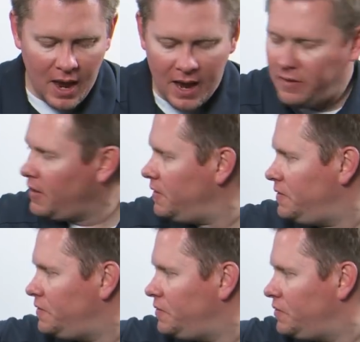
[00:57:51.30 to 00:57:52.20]
And then
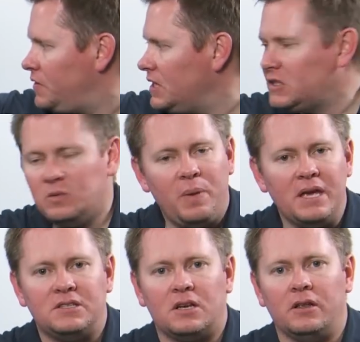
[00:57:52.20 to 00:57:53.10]
this is
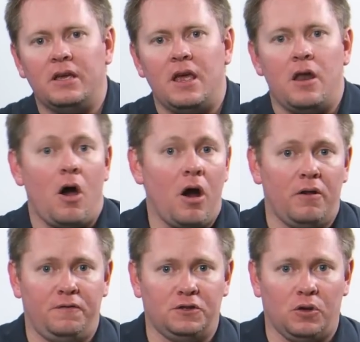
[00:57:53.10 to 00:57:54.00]
basically an
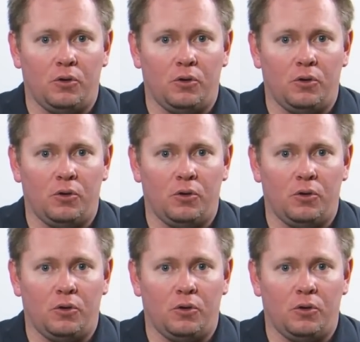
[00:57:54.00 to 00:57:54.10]
artificial